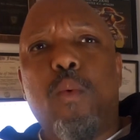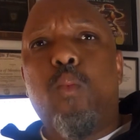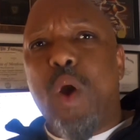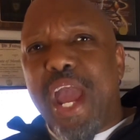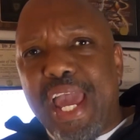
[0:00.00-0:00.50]
the
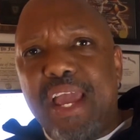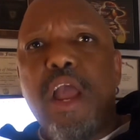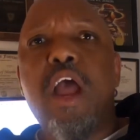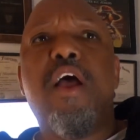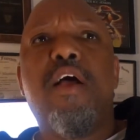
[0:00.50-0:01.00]

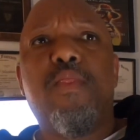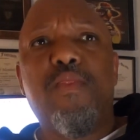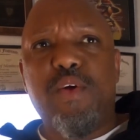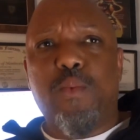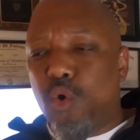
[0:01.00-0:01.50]
way
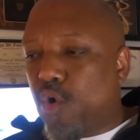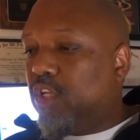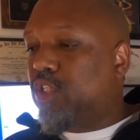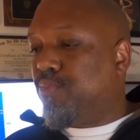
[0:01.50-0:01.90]
the word